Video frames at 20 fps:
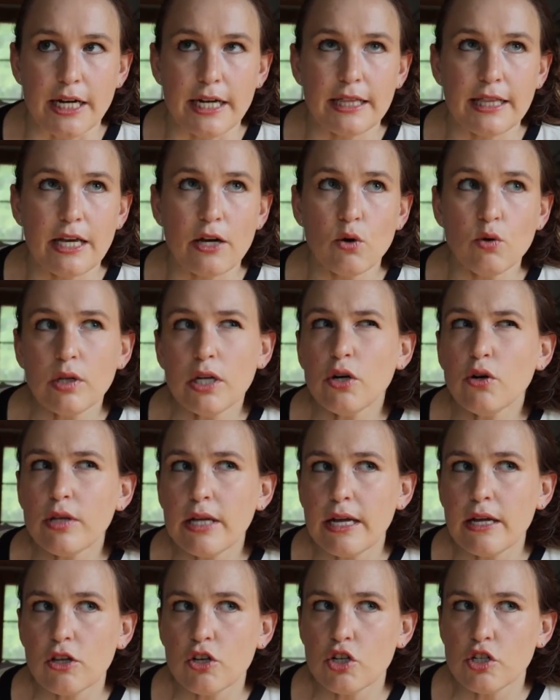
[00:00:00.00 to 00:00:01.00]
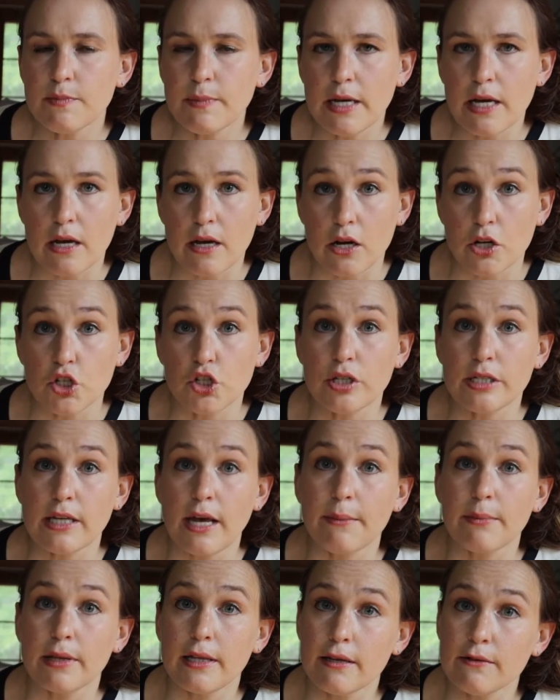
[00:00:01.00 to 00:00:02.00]
and they only go to English-speaking countries,
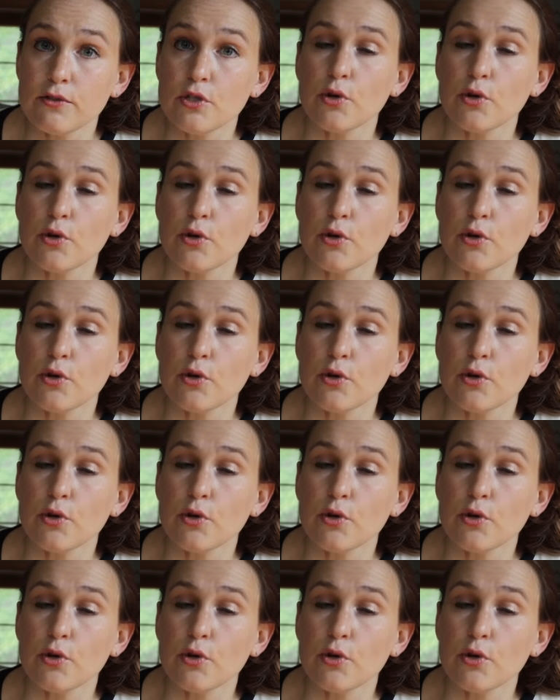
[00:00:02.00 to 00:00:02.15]
I believe,